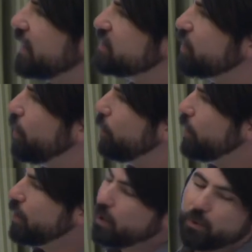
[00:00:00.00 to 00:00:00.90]
and so
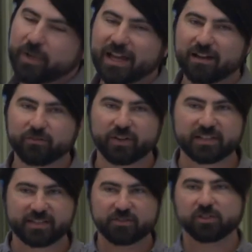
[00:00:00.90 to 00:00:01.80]
we have a
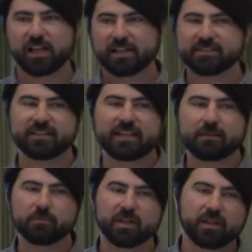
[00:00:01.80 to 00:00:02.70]
centralized
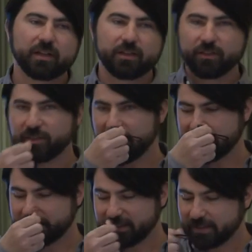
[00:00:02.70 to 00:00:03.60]
team
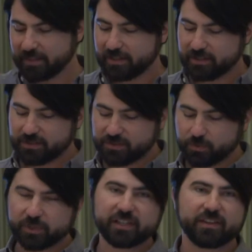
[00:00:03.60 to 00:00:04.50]
that is
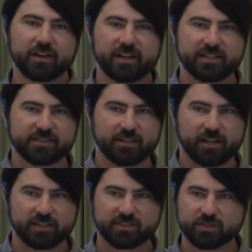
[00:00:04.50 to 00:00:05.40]
really there as
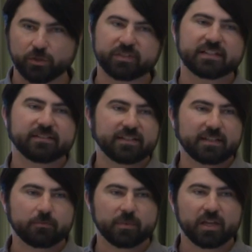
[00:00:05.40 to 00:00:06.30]
a consulting
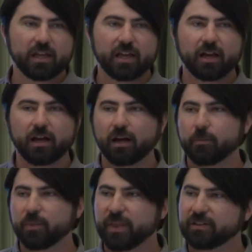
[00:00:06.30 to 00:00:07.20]
team. Um,
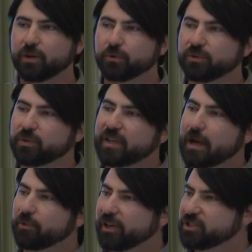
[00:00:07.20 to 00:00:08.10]
they don't do the
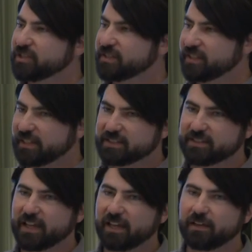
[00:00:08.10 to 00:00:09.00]
operations.
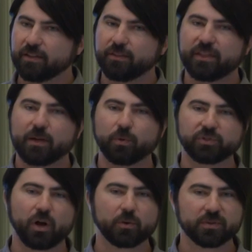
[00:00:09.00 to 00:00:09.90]
Instead, they will
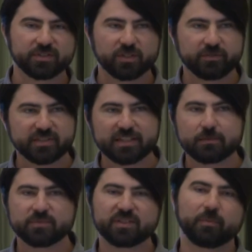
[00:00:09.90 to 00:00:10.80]
talk with the service
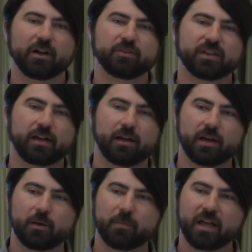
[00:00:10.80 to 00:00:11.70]
teams about
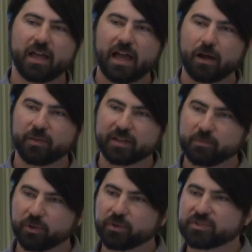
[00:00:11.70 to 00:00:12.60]
um, how they can
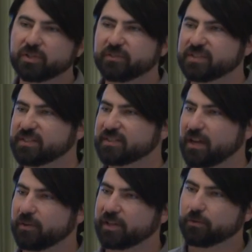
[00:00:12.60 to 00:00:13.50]
build their services,
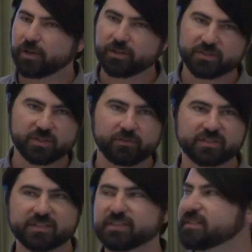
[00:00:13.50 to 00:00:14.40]
how they can run their
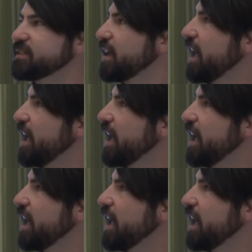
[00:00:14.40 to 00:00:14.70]
services,